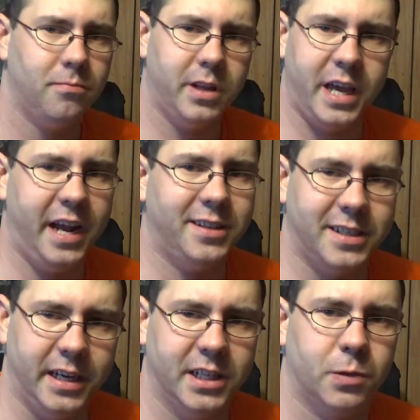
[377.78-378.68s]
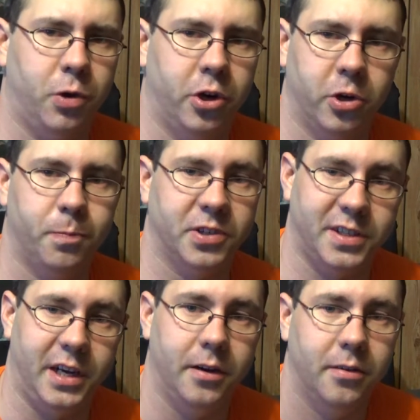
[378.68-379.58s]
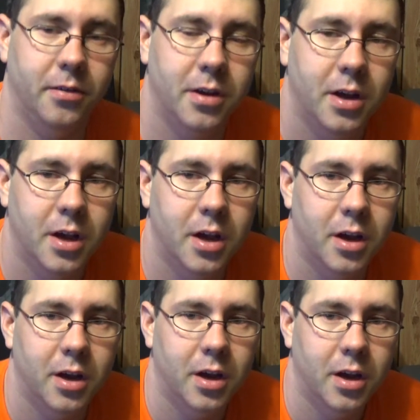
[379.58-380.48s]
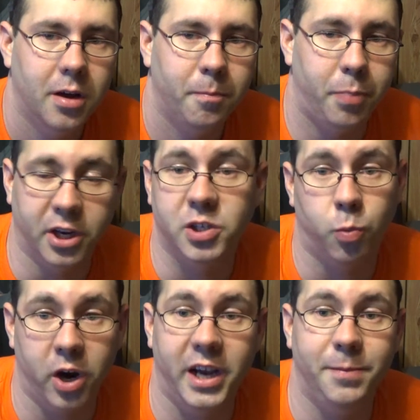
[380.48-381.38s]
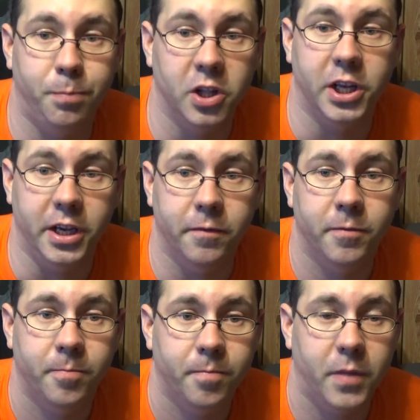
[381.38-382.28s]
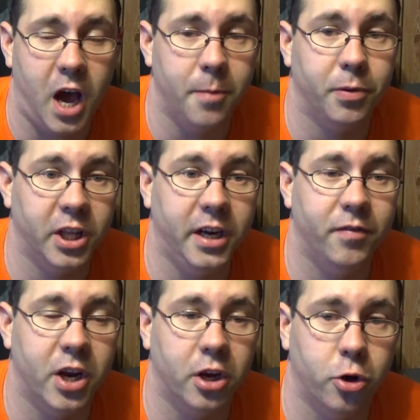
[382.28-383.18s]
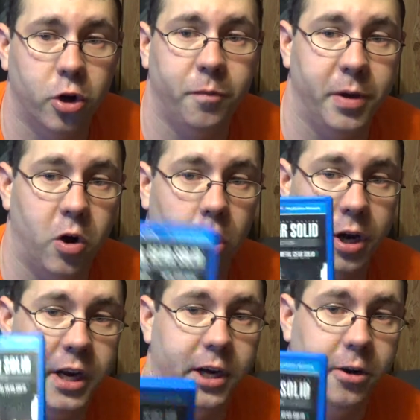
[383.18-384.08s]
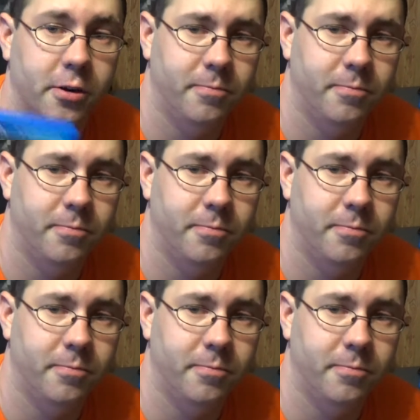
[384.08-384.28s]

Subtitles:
can't say this 100%, but it's what I believe. I believe that it could have been on here.